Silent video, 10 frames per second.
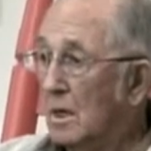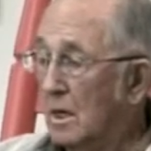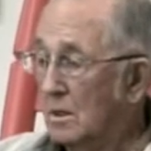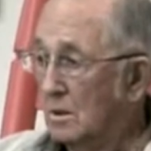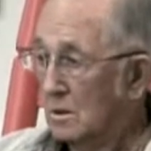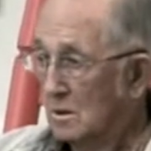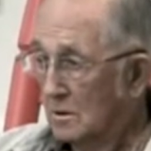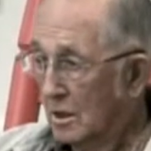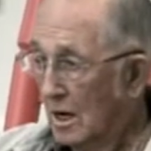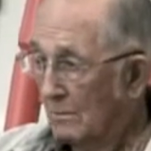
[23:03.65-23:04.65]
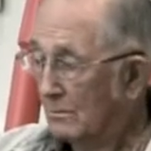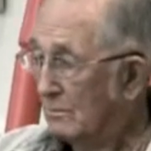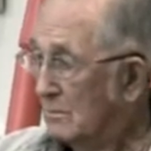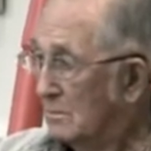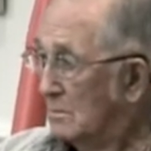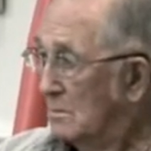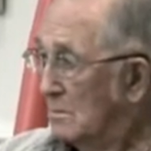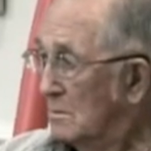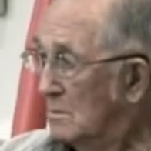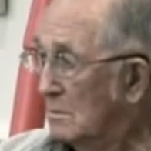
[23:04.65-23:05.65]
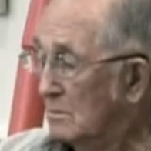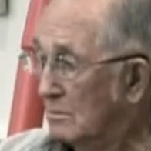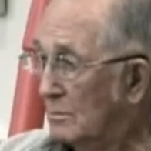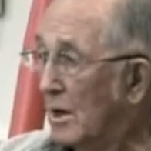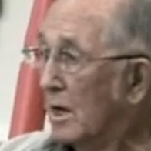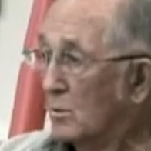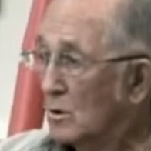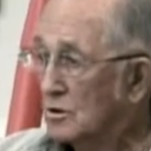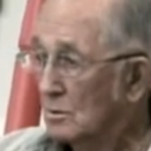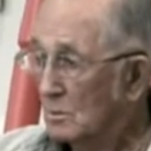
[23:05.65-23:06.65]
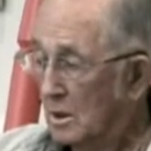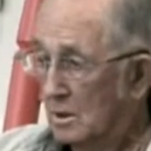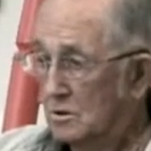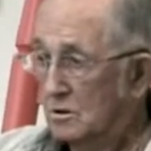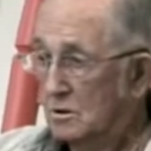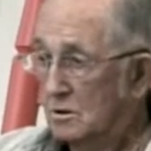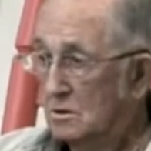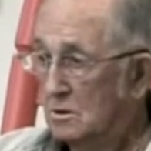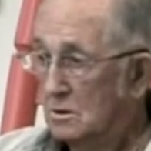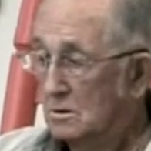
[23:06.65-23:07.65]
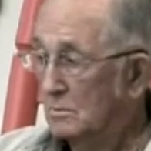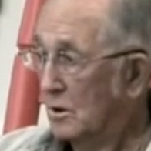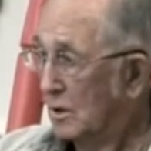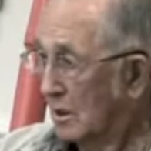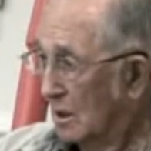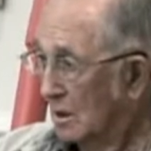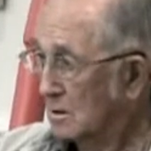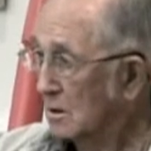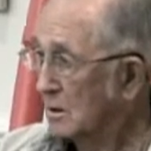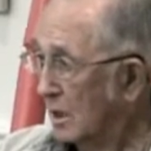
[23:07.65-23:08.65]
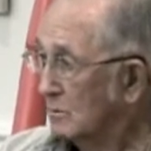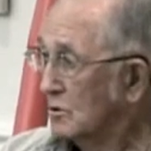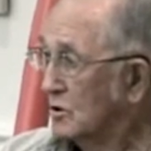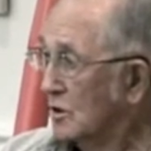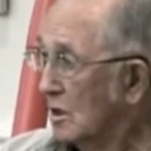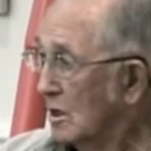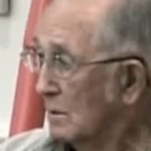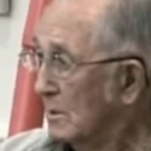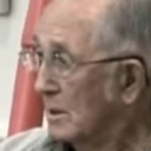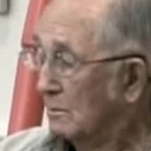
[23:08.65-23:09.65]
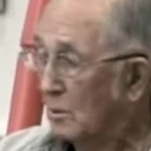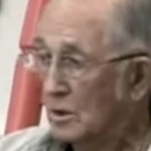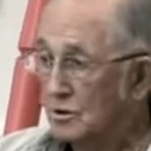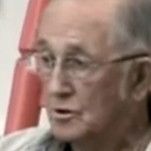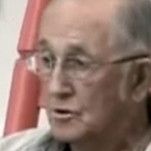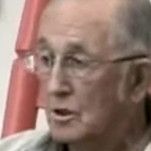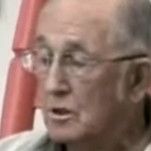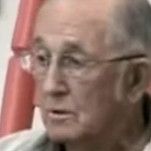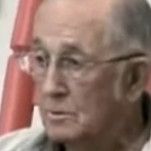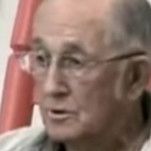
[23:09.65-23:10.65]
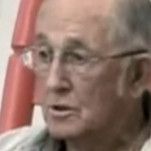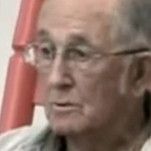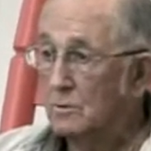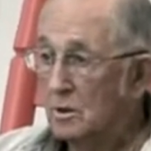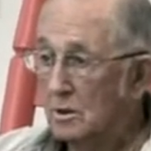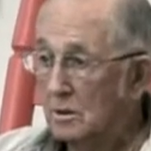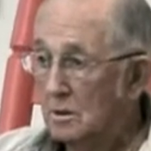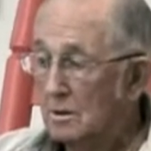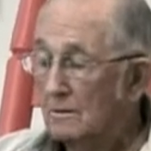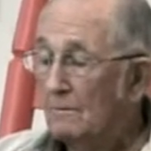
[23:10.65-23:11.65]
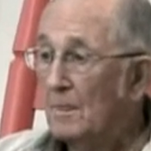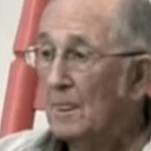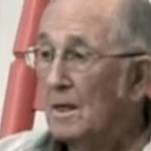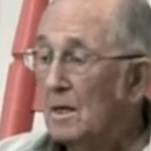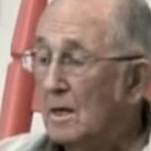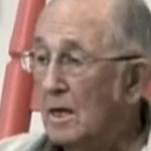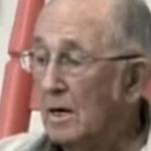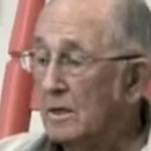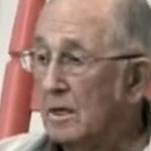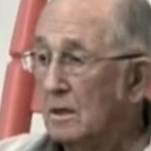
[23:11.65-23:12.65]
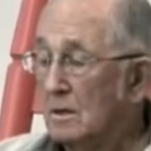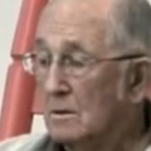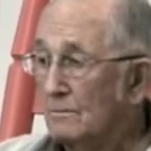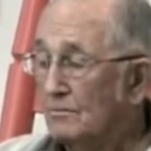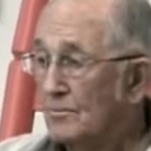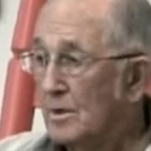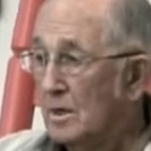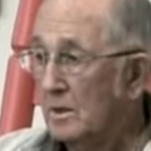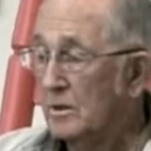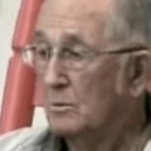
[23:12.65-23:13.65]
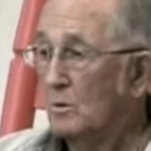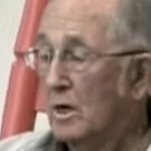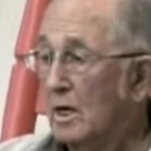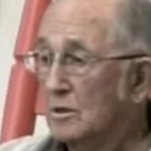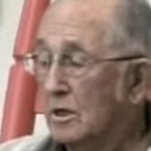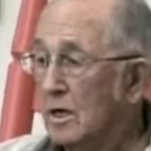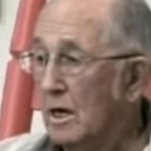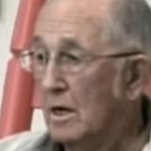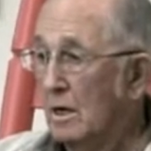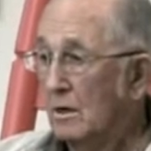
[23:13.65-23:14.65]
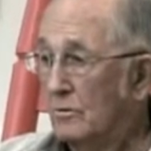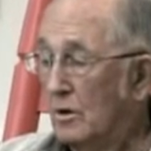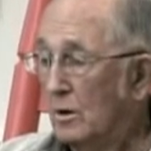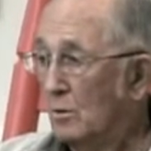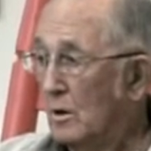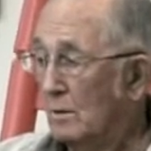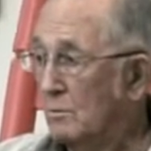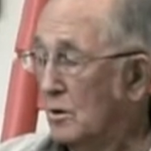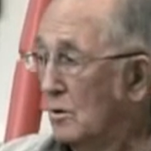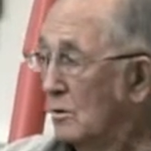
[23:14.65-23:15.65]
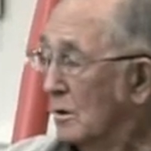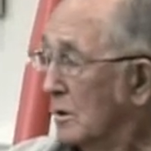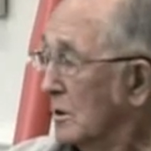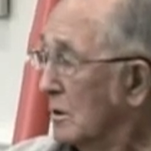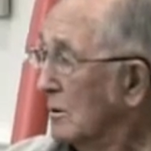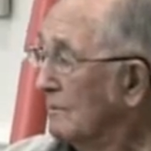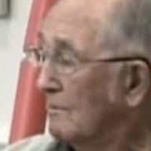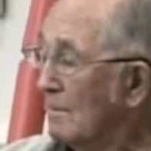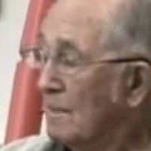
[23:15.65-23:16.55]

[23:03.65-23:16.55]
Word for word: and uh, they got pay wasn't much, but they got there was a job and a place to sleep and something to eat. And they um, then we had a uh, they were up here at um,